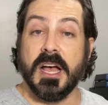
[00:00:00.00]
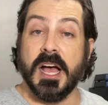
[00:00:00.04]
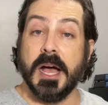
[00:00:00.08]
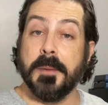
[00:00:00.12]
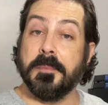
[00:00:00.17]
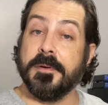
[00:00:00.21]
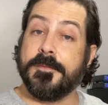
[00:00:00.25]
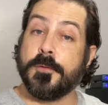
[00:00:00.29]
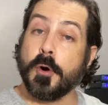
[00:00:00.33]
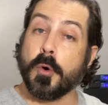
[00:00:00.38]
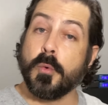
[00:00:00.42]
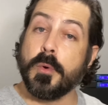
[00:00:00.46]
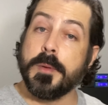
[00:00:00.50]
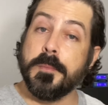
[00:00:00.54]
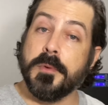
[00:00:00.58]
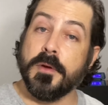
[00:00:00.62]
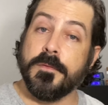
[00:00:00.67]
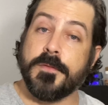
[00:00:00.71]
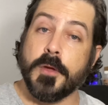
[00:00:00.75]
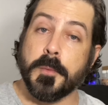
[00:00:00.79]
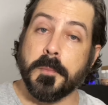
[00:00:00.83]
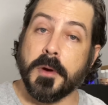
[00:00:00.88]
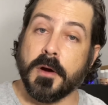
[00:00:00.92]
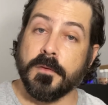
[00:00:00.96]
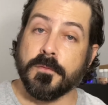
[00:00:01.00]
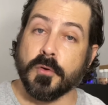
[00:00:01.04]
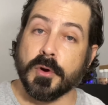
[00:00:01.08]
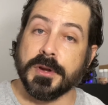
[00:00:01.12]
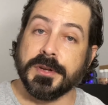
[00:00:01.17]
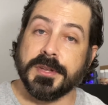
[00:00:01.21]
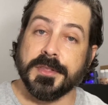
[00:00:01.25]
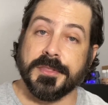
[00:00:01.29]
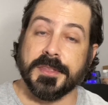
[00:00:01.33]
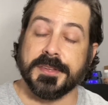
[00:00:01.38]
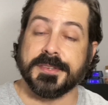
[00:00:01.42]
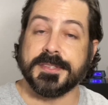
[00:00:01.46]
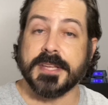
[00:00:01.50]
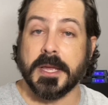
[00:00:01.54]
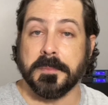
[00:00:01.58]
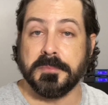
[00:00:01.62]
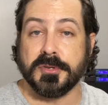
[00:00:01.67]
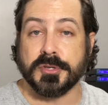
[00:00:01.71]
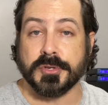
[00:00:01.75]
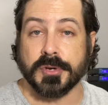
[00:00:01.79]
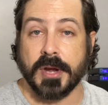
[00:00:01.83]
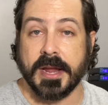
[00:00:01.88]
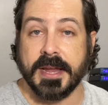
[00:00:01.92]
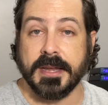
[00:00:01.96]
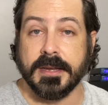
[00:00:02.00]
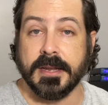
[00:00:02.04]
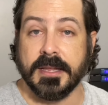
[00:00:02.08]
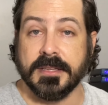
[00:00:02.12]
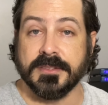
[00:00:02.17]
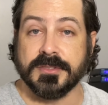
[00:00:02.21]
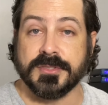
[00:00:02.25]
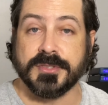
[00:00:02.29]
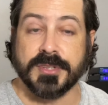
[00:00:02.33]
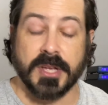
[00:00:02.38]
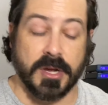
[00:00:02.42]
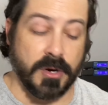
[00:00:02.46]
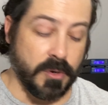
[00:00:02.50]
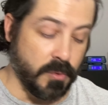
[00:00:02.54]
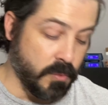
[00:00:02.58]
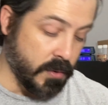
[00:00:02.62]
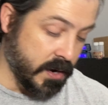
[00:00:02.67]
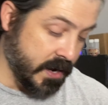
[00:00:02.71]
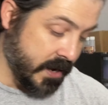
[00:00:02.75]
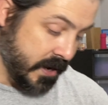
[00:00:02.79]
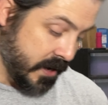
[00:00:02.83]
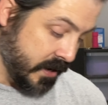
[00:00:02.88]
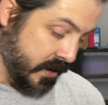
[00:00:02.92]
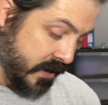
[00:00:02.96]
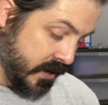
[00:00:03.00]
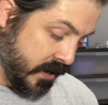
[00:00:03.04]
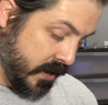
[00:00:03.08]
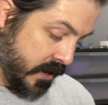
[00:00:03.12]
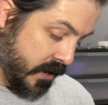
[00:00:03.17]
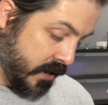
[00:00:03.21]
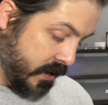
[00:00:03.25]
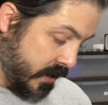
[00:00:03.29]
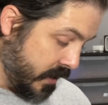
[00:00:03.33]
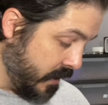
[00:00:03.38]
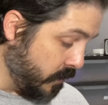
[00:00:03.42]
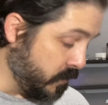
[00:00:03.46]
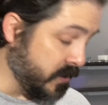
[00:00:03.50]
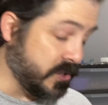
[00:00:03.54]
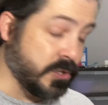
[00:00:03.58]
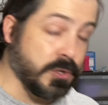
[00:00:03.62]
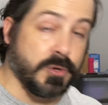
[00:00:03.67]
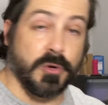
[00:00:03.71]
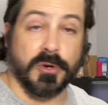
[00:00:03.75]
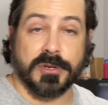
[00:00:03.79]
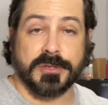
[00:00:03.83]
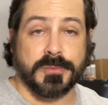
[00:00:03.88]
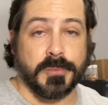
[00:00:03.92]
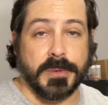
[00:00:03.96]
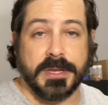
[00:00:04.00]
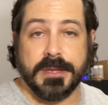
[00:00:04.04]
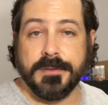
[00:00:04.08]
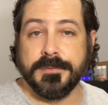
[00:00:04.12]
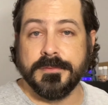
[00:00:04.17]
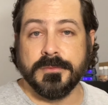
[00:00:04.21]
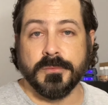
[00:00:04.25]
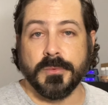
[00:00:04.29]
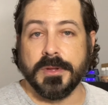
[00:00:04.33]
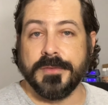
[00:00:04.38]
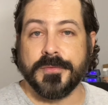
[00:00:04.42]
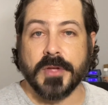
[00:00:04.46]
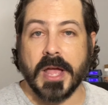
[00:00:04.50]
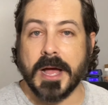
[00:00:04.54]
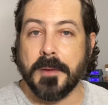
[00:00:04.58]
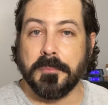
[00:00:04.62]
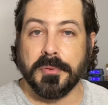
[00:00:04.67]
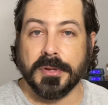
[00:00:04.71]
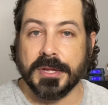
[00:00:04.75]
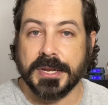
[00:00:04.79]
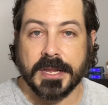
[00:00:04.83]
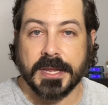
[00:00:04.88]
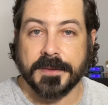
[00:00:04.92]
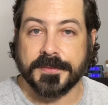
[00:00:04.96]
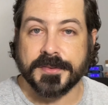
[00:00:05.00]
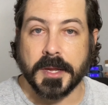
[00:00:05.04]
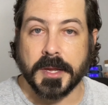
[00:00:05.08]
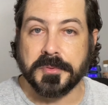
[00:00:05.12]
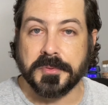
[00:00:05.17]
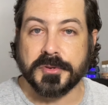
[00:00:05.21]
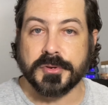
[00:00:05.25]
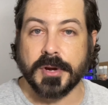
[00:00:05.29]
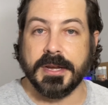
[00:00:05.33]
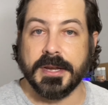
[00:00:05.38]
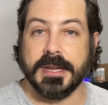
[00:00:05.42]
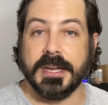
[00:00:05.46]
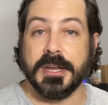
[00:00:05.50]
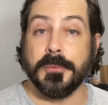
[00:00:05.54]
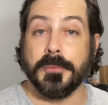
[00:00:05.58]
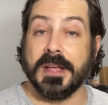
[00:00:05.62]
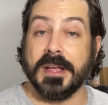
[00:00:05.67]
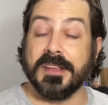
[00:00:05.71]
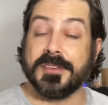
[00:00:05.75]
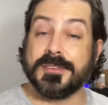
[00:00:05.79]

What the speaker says: before we move him over into the substrate. And so, which of course we've got plenty of substrate anyway.